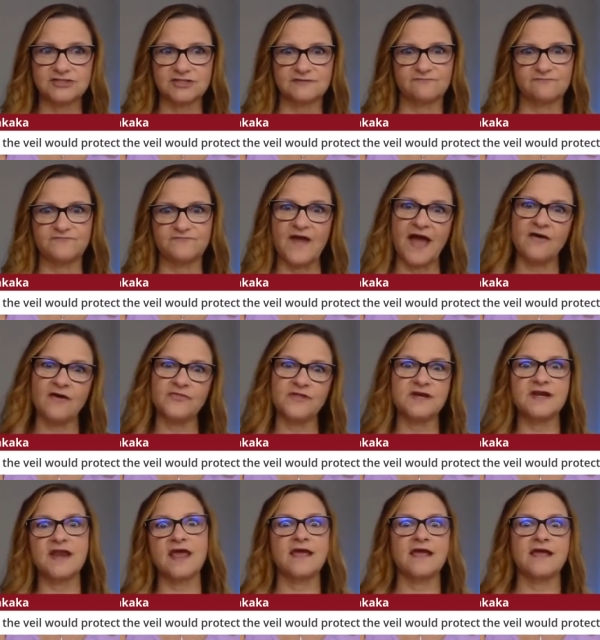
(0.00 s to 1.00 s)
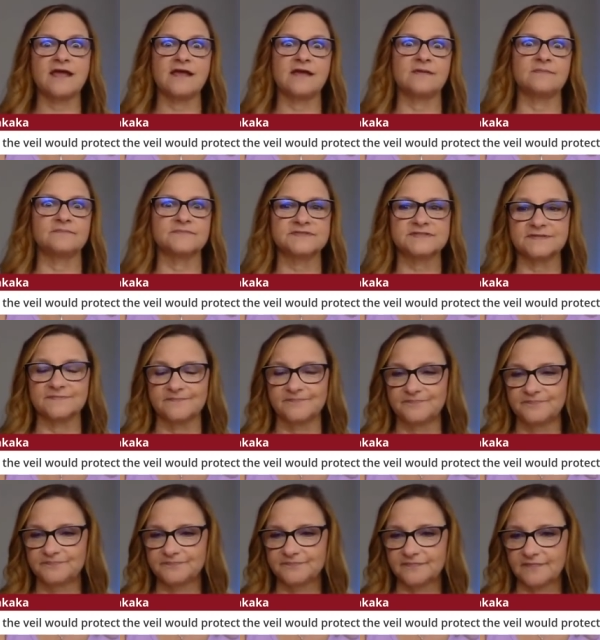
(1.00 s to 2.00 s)
just found the names.
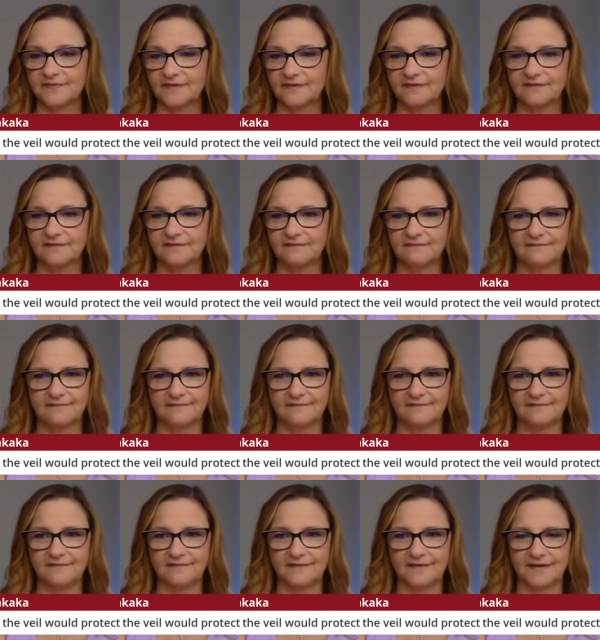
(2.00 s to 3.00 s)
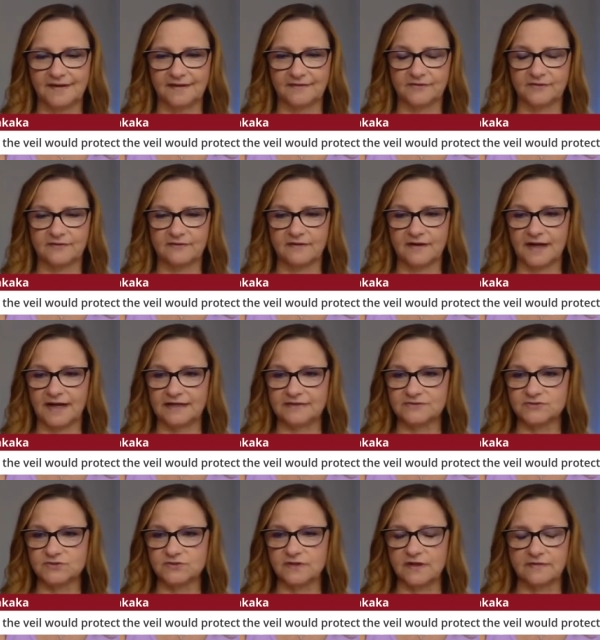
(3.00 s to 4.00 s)
And
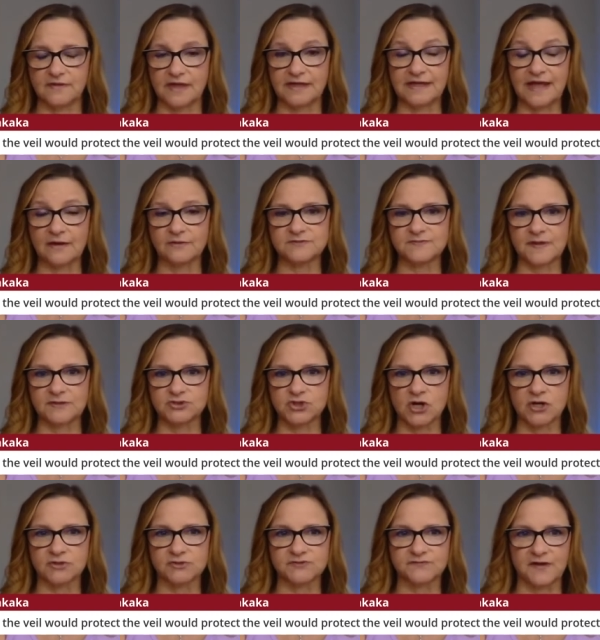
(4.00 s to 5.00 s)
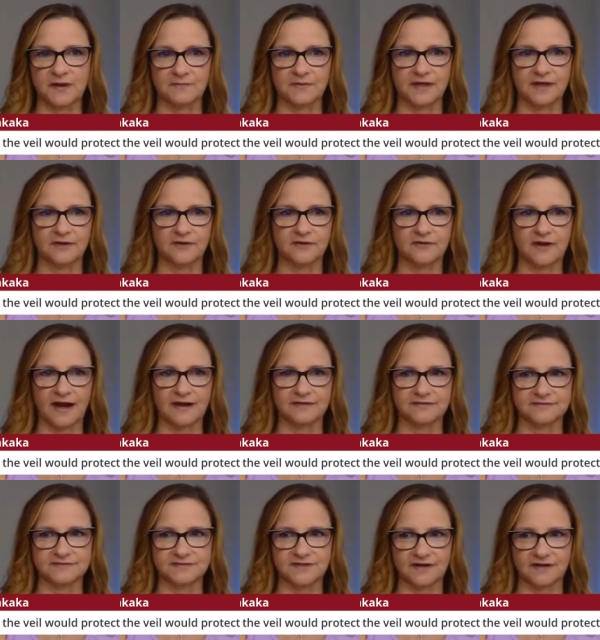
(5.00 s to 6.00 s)
that was about Charles' family. And
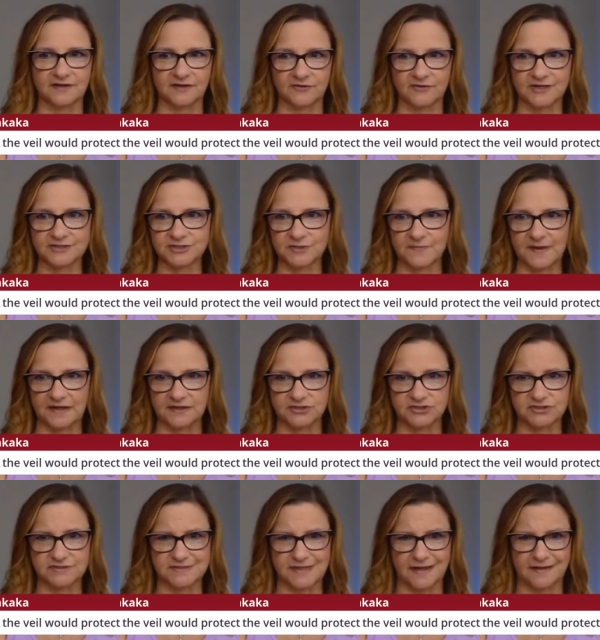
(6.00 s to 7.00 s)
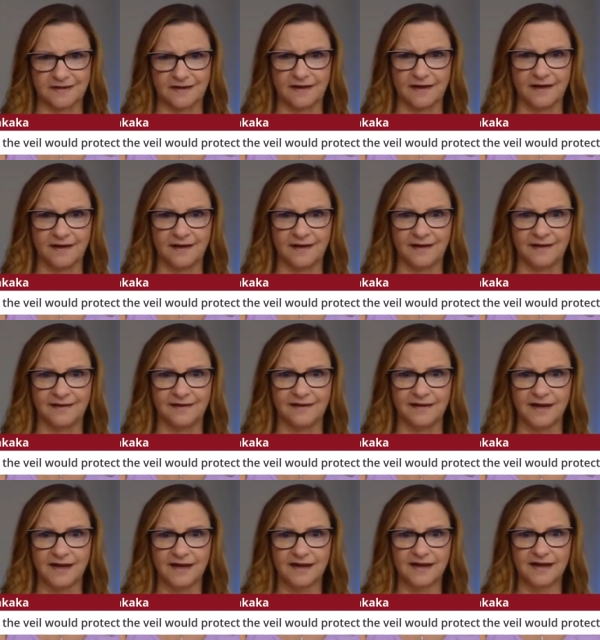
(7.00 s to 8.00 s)
I was talking to Kresha about it, and she's like, that
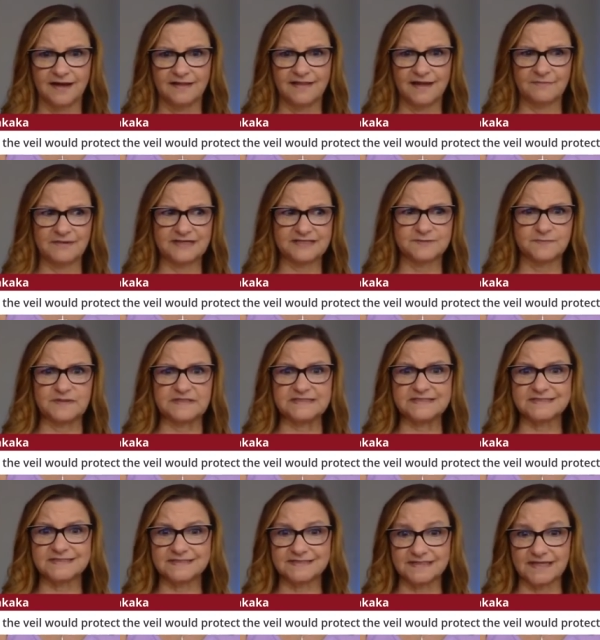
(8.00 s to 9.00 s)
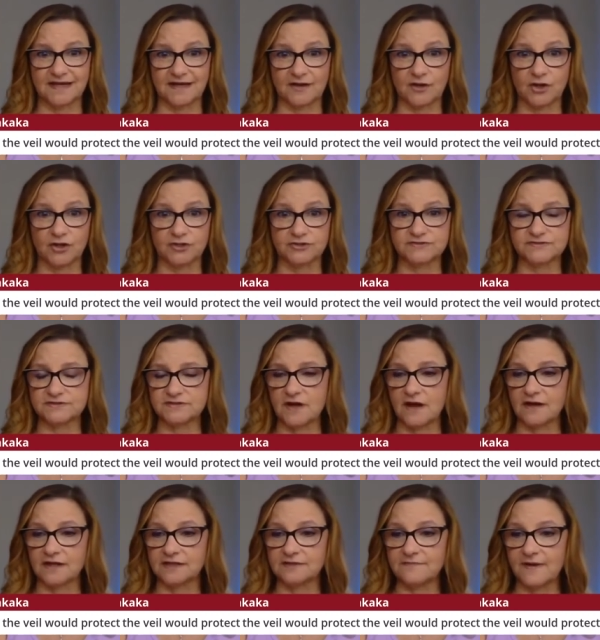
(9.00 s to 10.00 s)
makes me sick, her
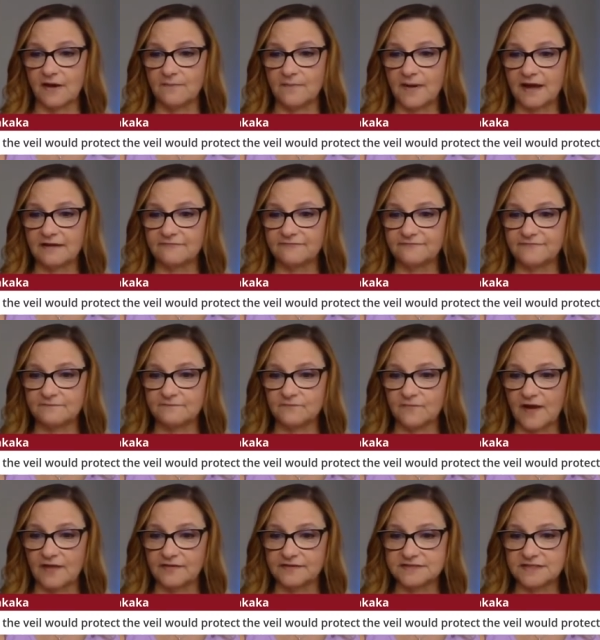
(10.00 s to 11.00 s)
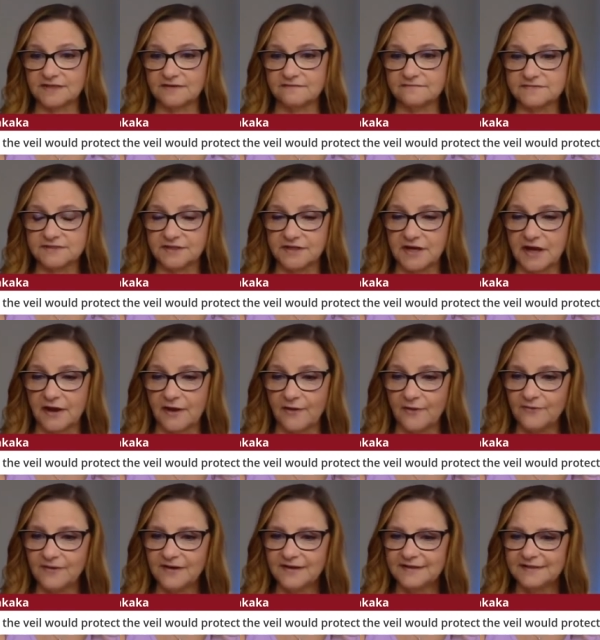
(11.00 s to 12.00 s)
talking about my relatives,
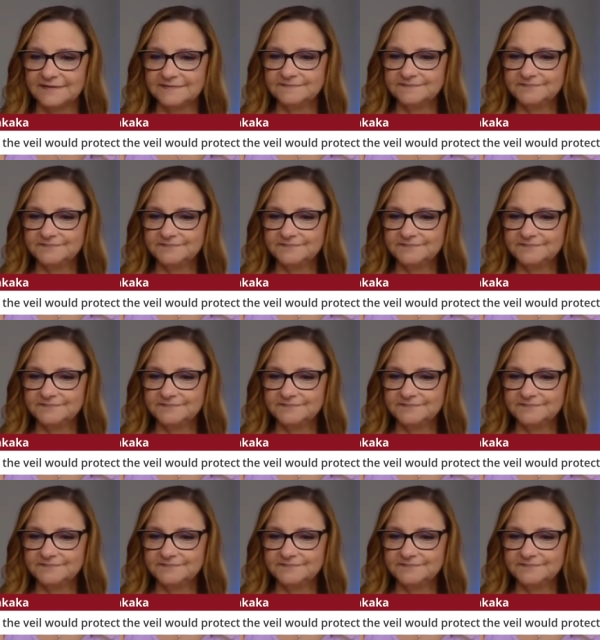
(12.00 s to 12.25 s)
Eleni,